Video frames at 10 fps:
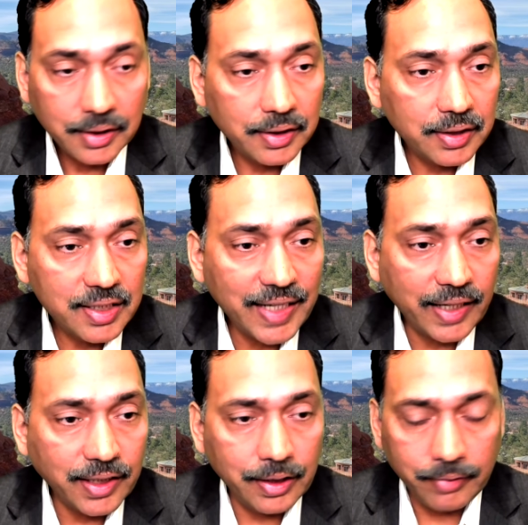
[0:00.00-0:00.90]

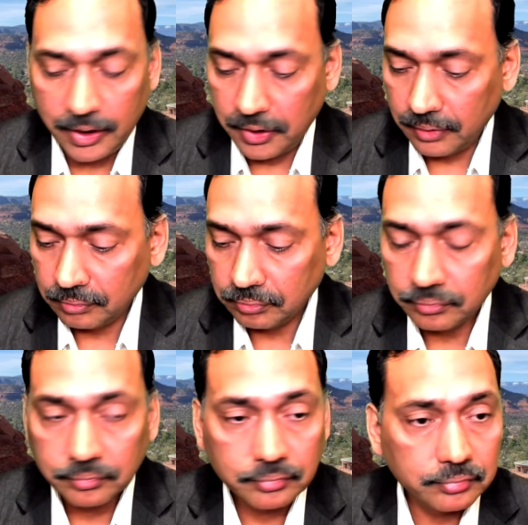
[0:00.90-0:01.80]
standard deviation.
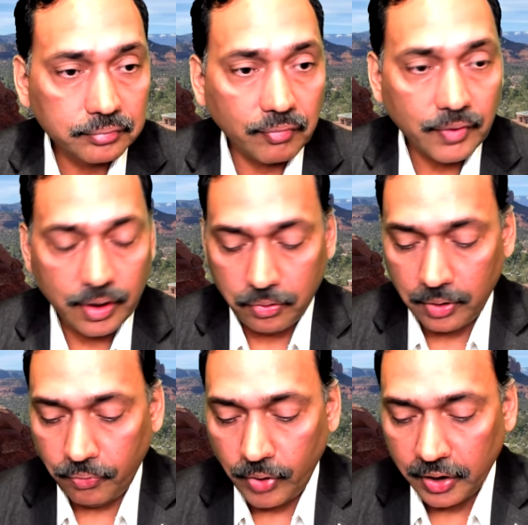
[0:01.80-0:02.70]
So the
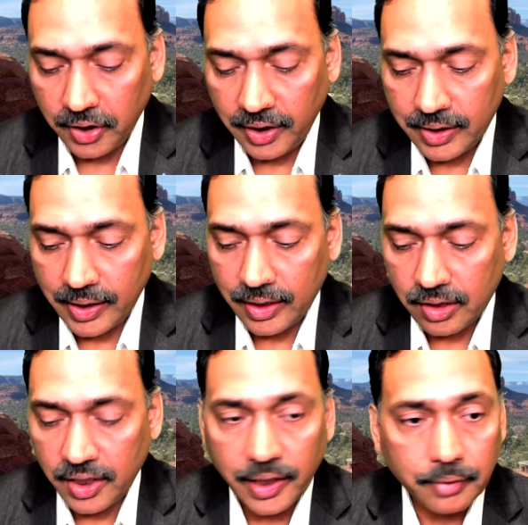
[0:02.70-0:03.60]
function is
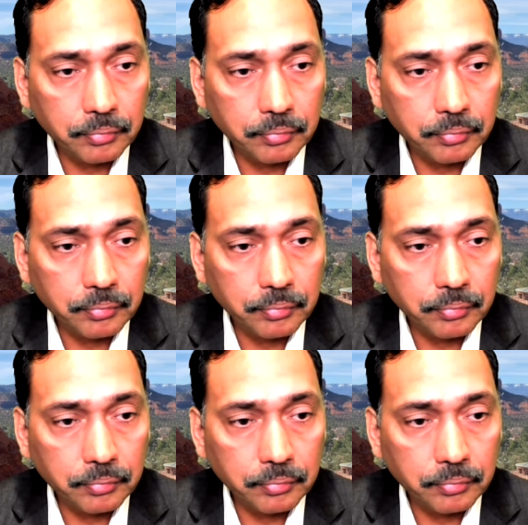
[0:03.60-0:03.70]
SD